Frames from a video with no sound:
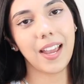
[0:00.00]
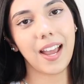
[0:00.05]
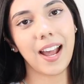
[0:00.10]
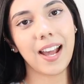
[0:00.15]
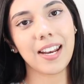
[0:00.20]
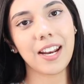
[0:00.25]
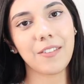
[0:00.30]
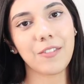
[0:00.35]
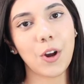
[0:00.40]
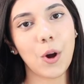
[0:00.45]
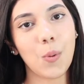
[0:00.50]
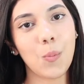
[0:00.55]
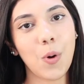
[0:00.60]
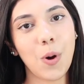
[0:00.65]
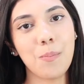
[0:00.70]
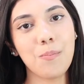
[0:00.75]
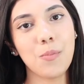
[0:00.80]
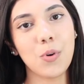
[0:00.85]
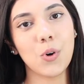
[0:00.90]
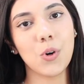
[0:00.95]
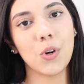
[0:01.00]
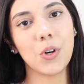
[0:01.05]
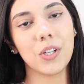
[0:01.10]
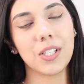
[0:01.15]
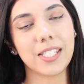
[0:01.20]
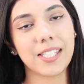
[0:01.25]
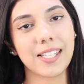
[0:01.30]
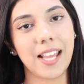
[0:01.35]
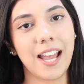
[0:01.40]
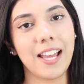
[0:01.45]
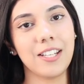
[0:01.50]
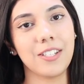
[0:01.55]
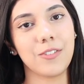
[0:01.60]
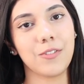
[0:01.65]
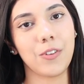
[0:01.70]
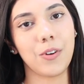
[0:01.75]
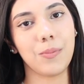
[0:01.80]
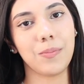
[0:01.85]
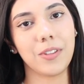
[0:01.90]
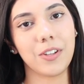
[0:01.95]
and I've got one more set
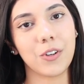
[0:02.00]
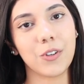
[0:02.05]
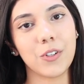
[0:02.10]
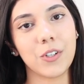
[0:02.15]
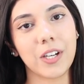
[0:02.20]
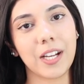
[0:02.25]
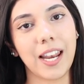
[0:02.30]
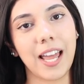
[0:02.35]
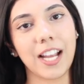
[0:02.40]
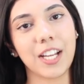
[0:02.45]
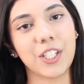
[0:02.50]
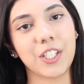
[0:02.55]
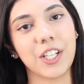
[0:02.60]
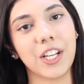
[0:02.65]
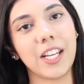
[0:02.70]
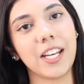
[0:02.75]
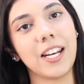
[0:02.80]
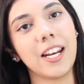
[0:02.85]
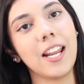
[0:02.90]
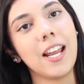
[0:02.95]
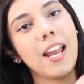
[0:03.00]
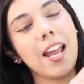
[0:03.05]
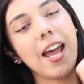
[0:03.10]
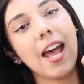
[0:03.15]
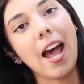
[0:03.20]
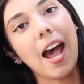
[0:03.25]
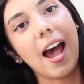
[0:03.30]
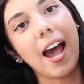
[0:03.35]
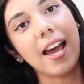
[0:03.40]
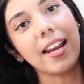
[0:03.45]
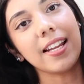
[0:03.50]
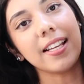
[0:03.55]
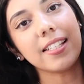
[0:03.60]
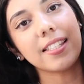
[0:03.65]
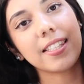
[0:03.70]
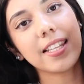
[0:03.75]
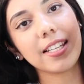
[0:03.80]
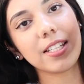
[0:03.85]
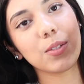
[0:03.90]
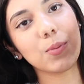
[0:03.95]
from the core collection and
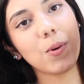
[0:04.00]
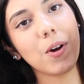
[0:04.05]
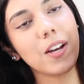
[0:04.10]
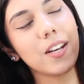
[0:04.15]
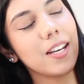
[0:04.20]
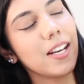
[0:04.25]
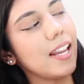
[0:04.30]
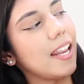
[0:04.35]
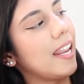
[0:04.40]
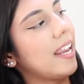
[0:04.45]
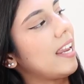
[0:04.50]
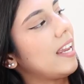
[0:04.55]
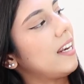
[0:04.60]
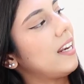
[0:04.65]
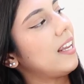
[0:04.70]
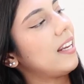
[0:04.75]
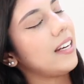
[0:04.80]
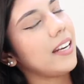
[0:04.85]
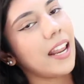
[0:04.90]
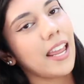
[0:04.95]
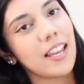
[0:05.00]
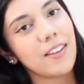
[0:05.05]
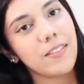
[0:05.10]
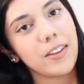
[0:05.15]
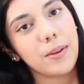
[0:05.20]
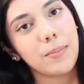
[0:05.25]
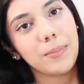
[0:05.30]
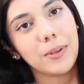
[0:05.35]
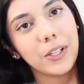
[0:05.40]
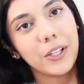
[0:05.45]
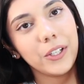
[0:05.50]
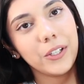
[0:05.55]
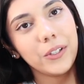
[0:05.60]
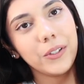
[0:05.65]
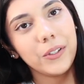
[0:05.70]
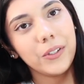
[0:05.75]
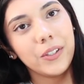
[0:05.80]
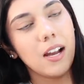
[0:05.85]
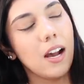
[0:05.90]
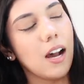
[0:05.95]
it's this one in navy
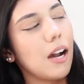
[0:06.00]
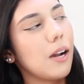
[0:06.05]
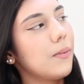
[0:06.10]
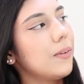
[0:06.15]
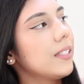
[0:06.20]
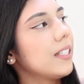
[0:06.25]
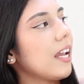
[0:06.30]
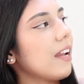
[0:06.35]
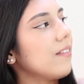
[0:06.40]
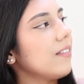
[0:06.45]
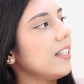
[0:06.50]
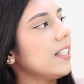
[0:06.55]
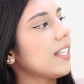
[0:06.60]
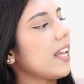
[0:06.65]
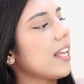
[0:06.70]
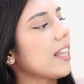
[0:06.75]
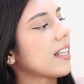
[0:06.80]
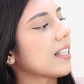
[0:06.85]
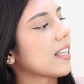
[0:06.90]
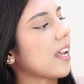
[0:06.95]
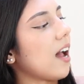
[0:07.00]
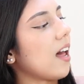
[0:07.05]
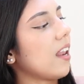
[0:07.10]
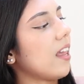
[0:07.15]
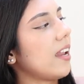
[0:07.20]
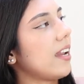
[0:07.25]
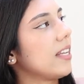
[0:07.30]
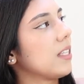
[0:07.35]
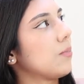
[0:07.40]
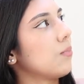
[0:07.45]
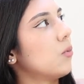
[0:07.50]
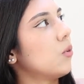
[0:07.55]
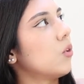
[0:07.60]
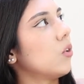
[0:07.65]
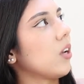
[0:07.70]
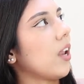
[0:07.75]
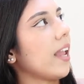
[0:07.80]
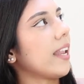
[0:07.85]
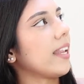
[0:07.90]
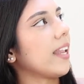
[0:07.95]
blue I would definitely say this colour is
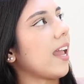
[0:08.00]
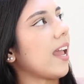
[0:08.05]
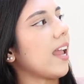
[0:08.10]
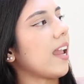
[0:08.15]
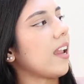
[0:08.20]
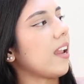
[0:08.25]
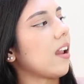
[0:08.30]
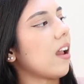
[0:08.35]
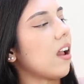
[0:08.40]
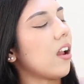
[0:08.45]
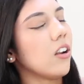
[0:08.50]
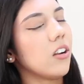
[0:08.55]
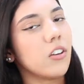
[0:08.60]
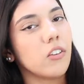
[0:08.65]
more like a, a